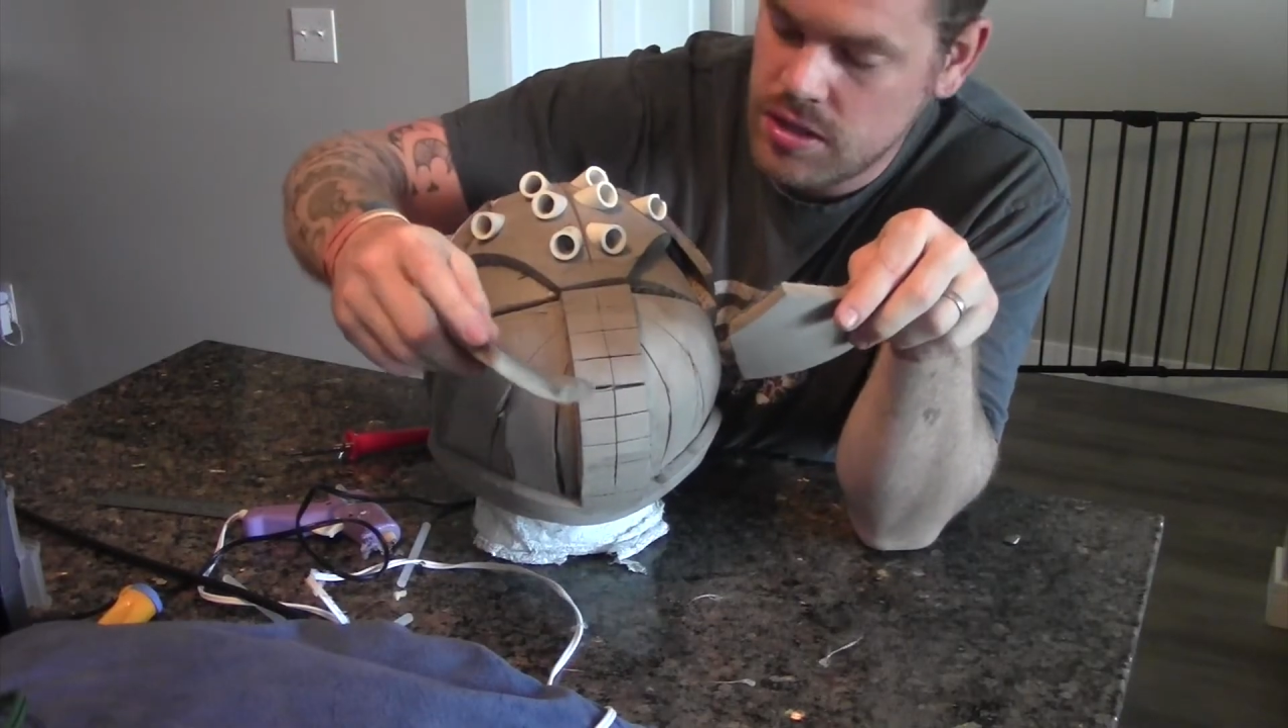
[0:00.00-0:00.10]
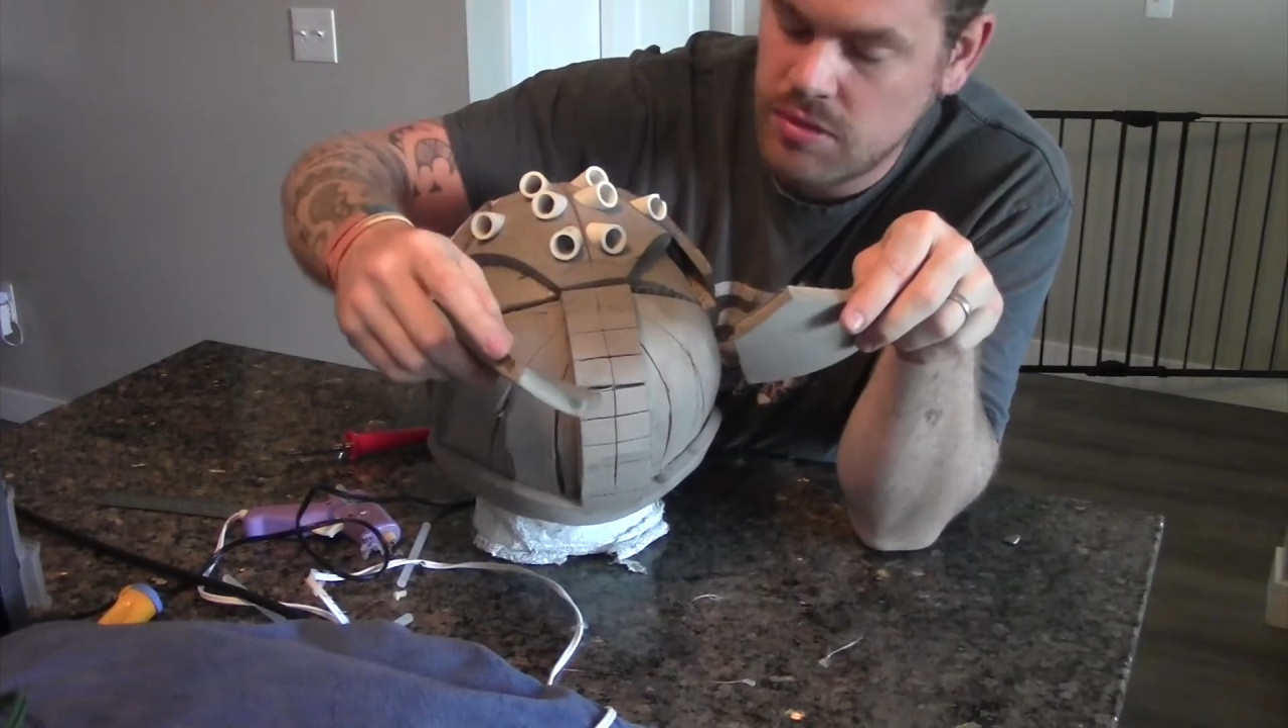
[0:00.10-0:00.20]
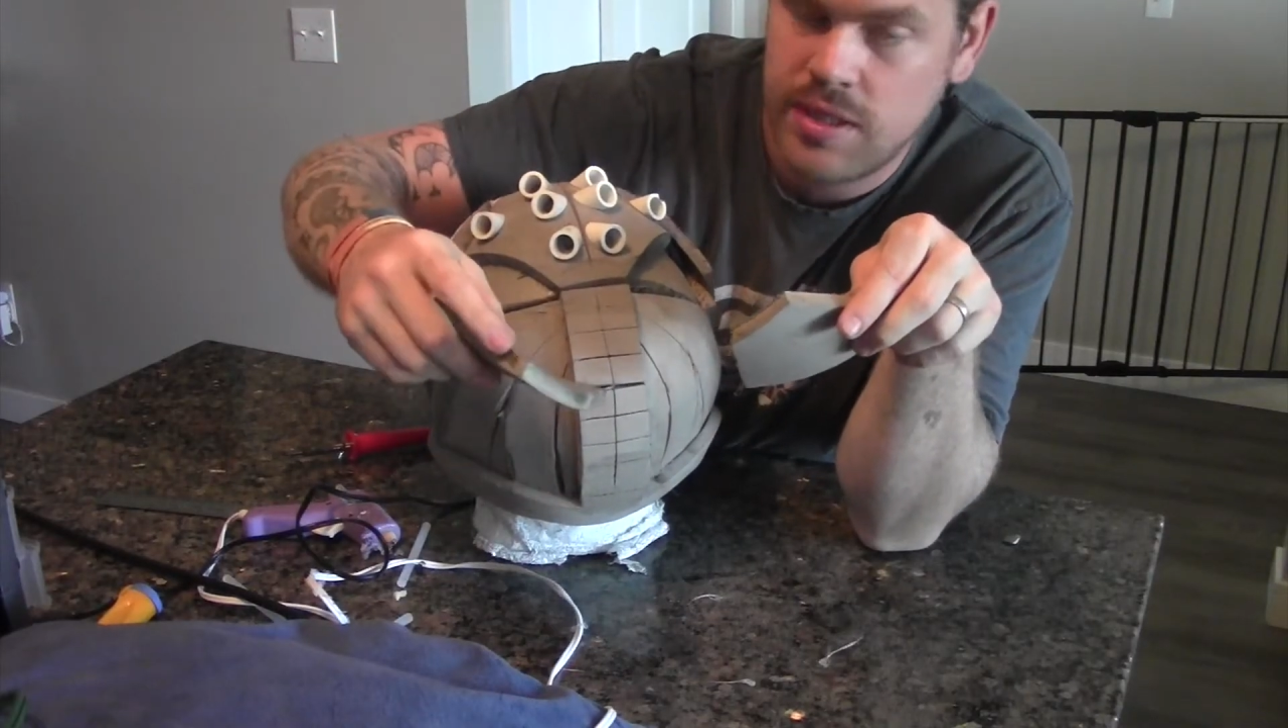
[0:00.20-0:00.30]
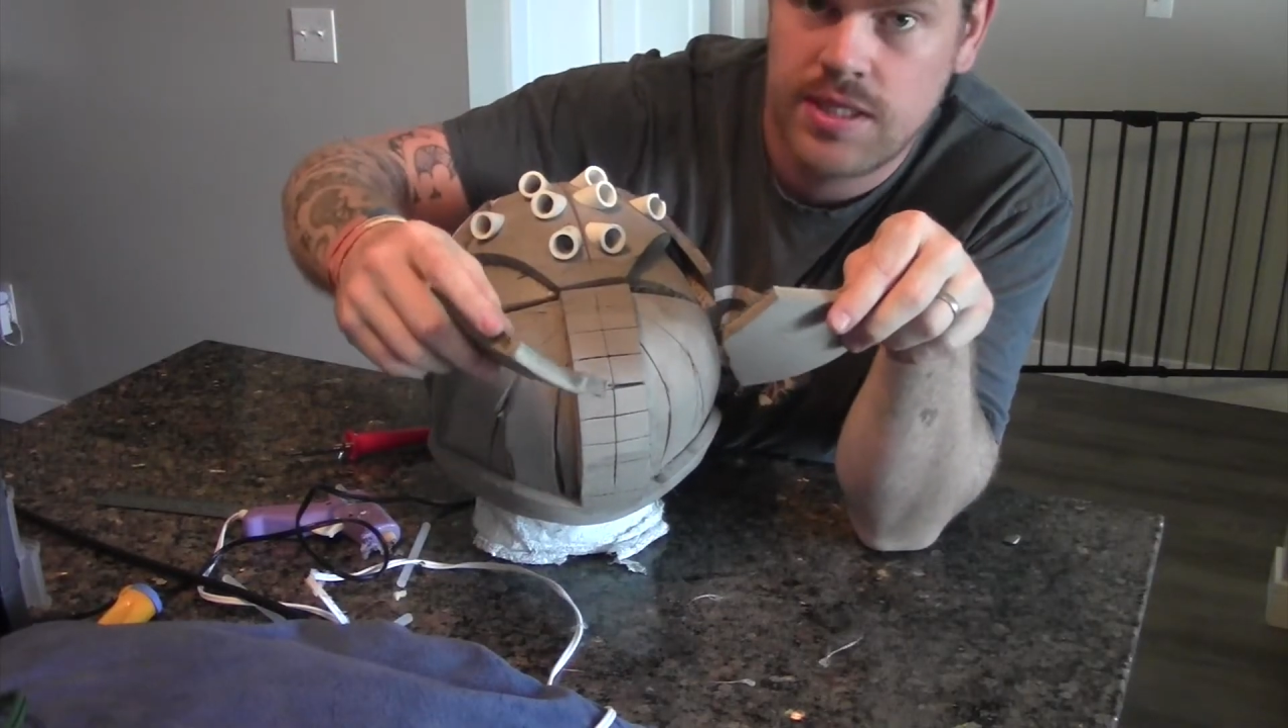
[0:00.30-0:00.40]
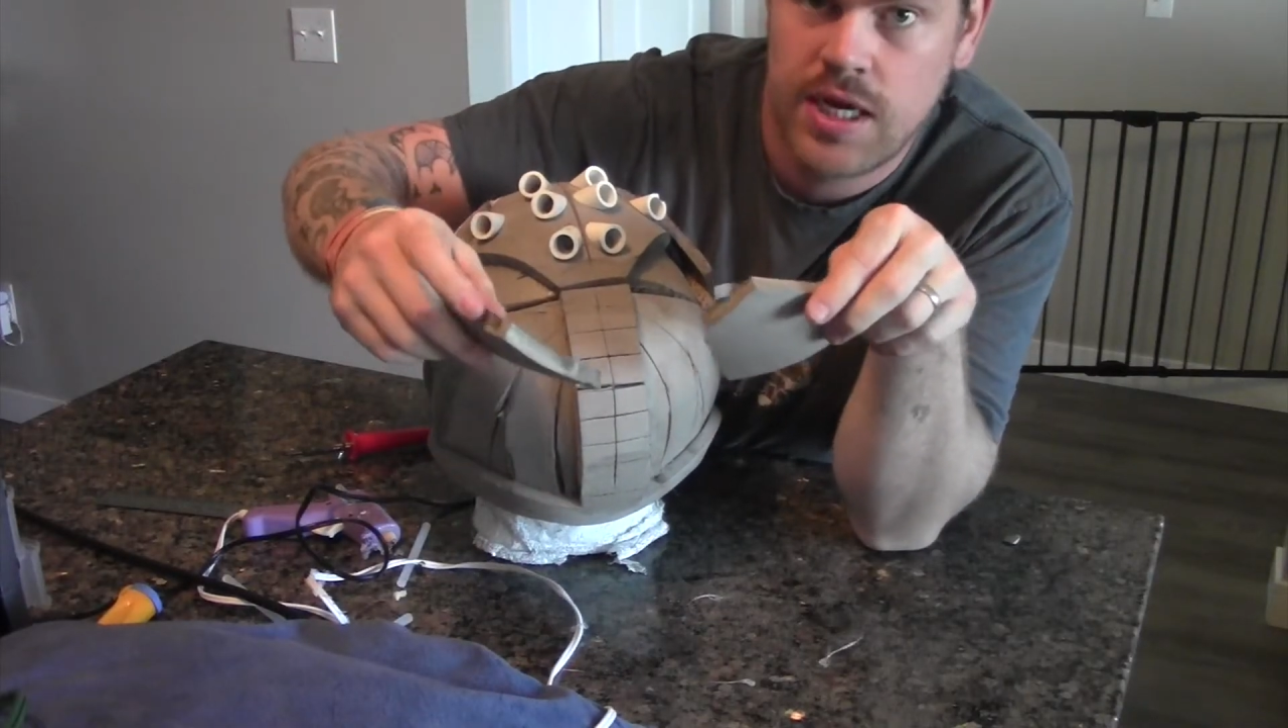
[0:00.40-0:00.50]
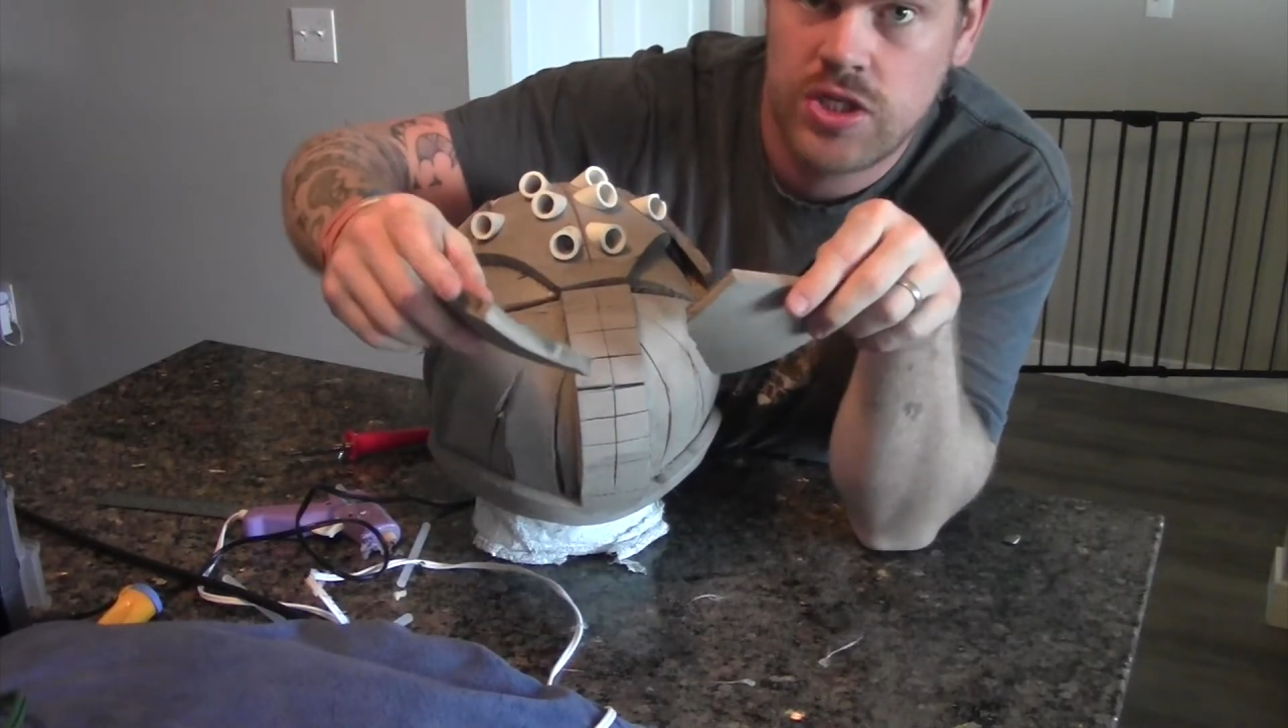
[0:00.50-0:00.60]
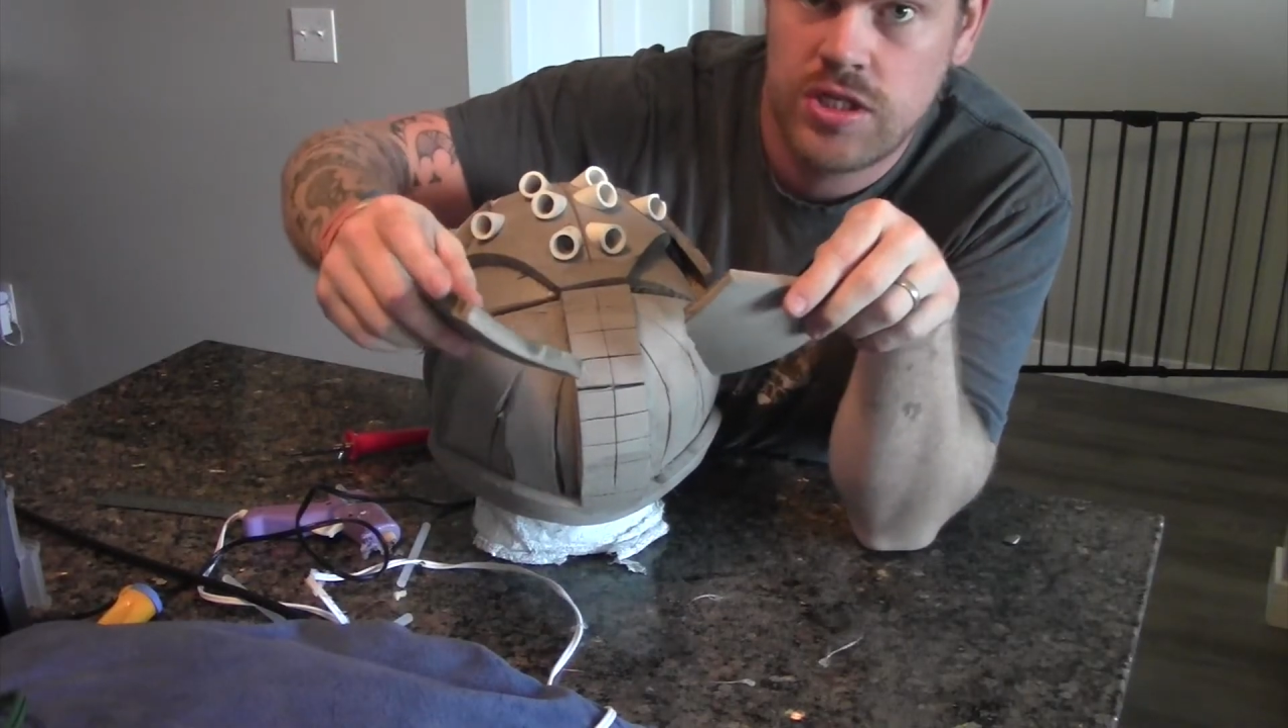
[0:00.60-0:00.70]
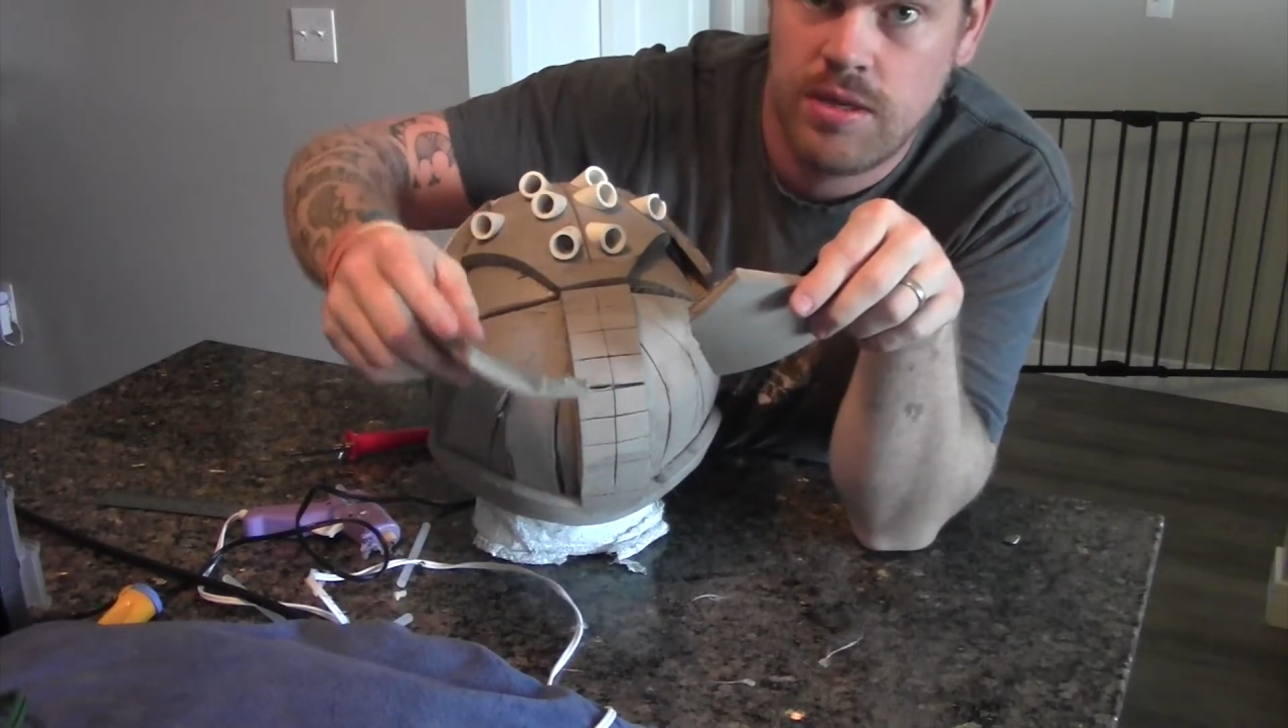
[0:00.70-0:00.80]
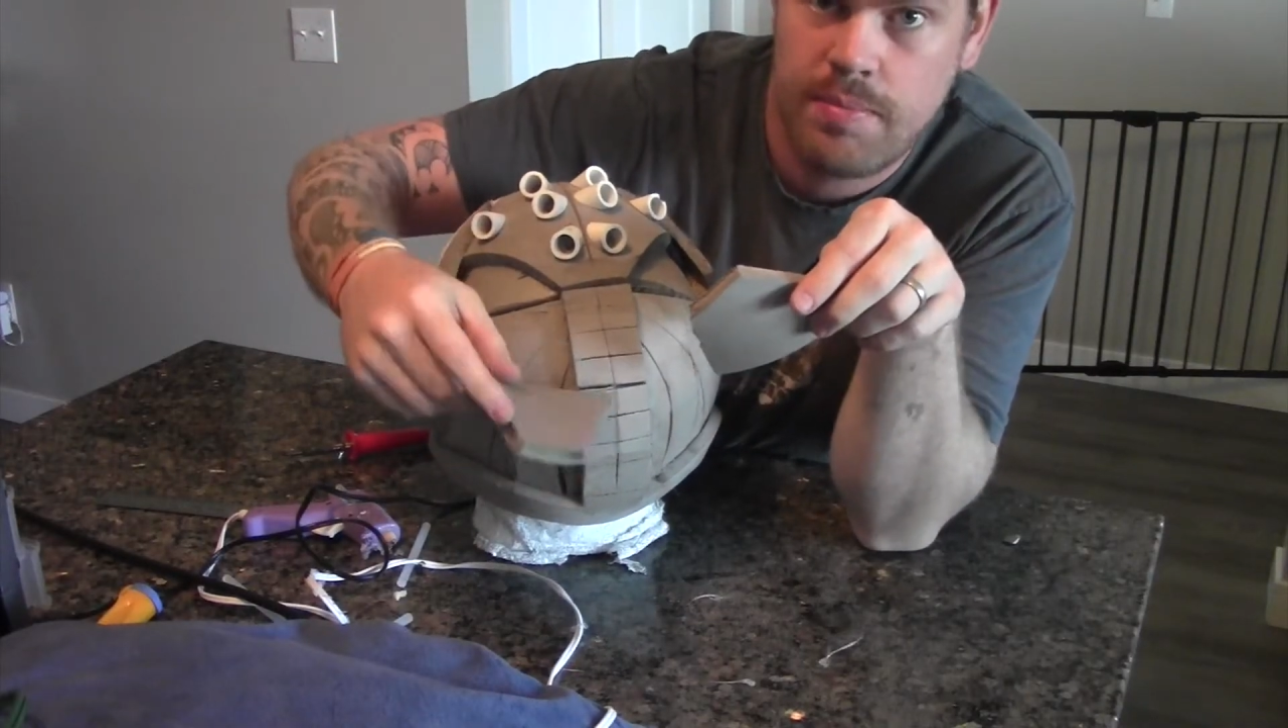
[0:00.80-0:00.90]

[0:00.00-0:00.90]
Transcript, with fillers: going to be attached to the